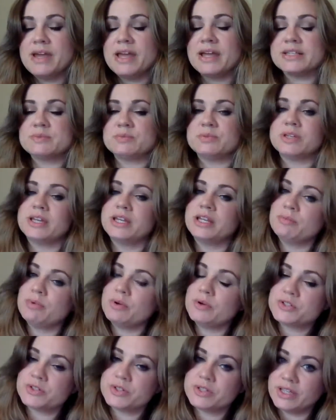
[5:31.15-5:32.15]
Explicating
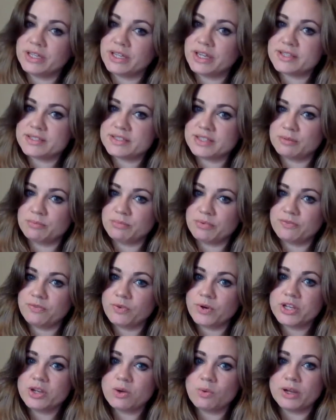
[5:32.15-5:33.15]
poetry, like I said
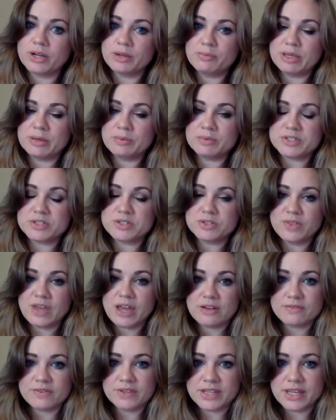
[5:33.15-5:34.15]
before, you'll want to be able to do
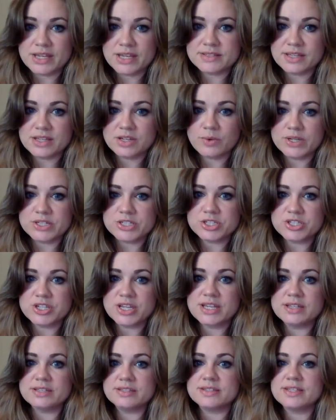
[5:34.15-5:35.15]
that for the essay
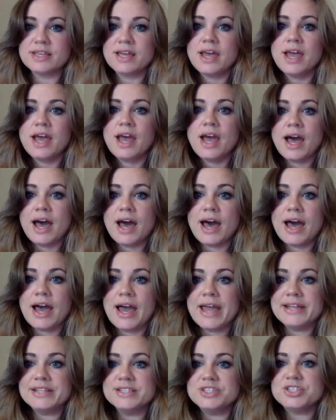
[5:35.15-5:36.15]
questions.
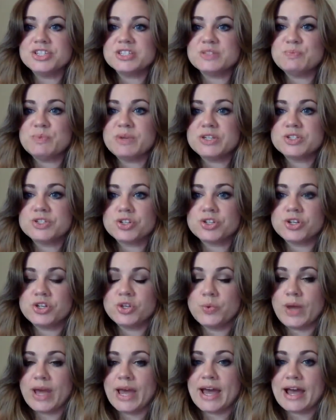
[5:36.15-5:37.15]
And just make sure
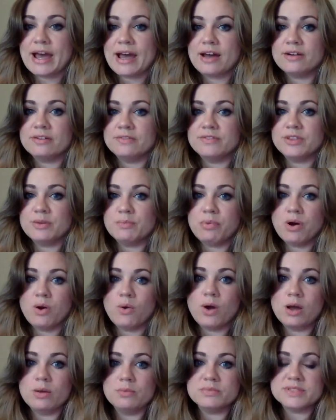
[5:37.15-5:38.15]
you have the
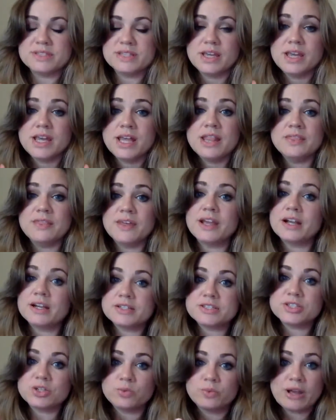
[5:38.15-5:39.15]
poems
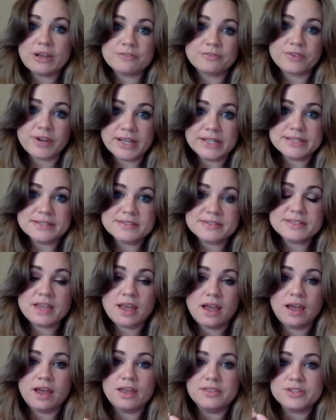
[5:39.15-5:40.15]
there to reference,
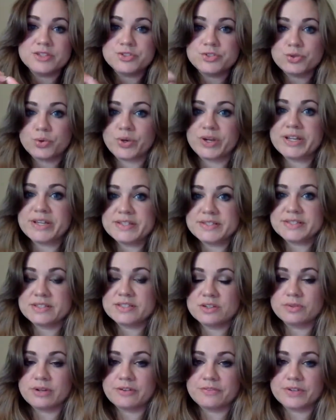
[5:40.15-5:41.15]
the stories
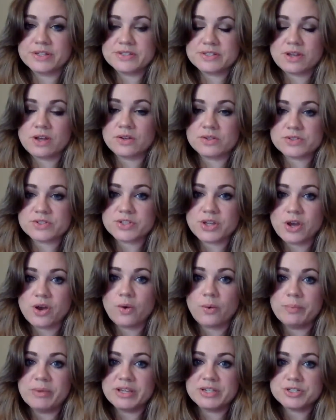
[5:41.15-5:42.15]
to reference
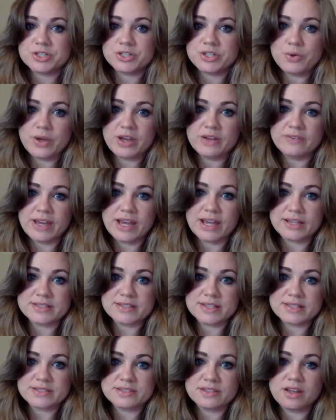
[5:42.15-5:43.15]
also. Make sure you have
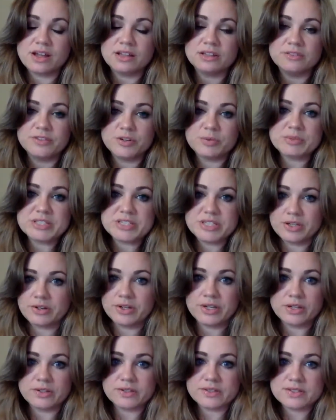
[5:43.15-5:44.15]
access to all of your
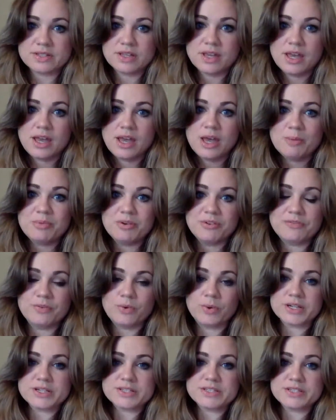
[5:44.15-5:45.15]
materials
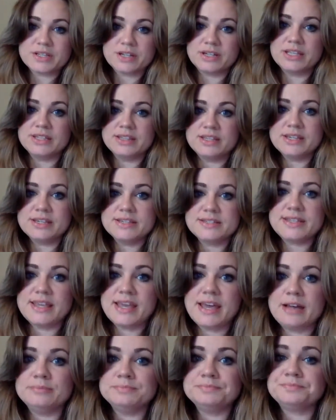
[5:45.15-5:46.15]
before starting the
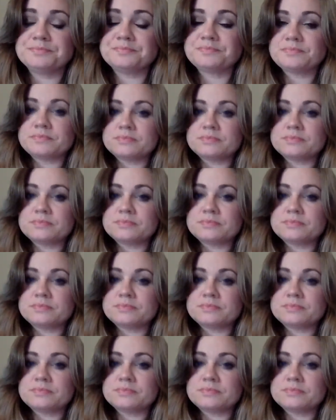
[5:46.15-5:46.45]
exam.